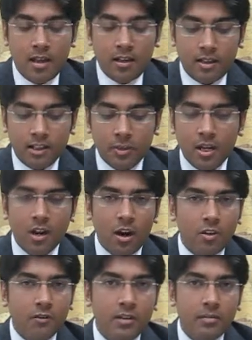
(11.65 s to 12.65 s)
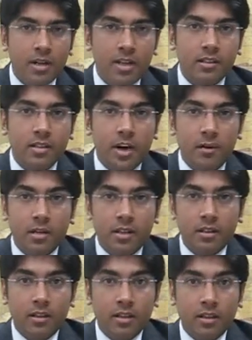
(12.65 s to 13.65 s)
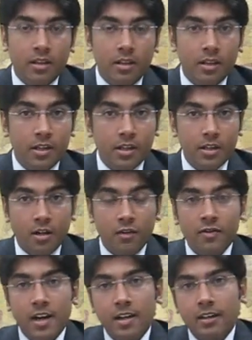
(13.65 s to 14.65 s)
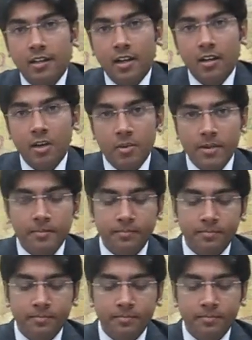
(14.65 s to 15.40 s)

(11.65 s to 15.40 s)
There's been a lot of debate surrounding the issue of Chinese economy,